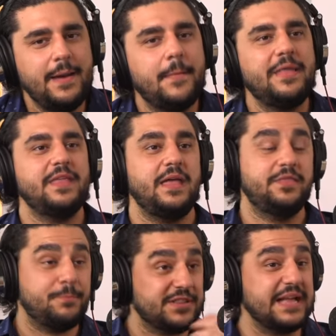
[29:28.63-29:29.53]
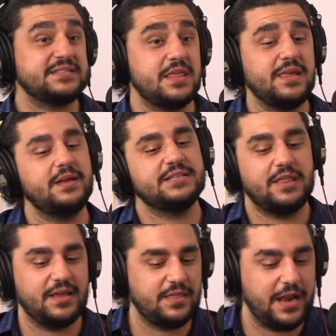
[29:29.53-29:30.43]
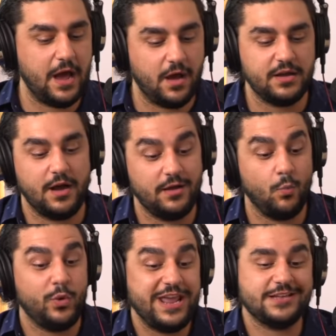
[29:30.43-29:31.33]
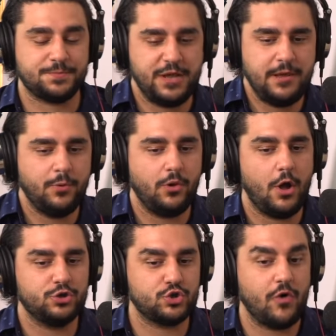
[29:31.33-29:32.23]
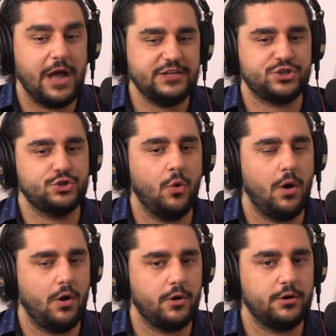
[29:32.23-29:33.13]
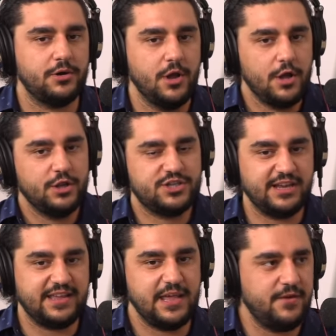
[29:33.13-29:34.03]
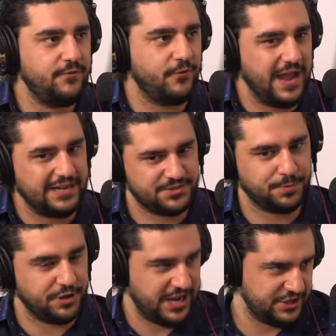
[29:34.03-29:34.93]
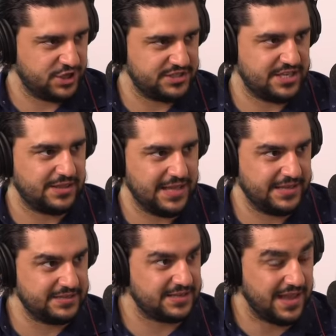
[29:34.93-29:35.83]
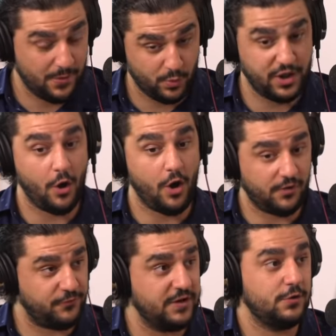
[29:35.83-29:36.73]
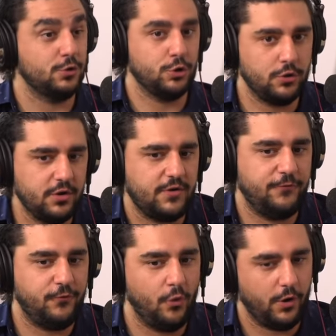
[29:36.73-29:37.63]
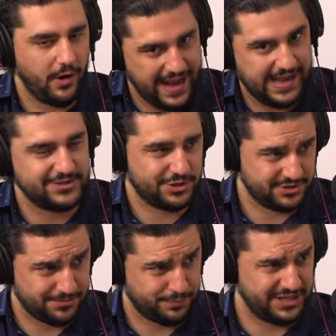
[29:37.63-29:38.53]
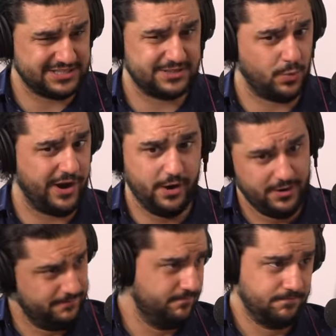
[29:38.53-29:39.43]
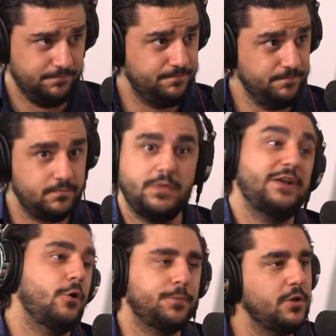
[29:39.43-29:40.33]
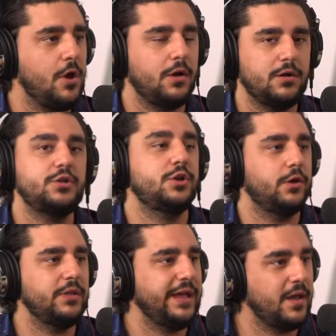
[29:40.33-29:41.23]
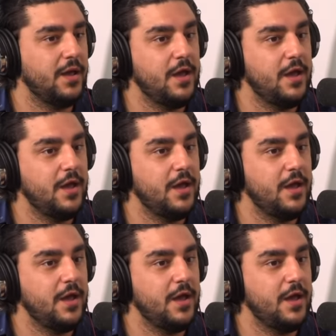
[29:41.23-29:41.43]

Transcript: and, and, and but that's the thing is I think that uh, uh, we as people try so hard to give explanations to things that we often look for answers in places where they don't belong. You know, like.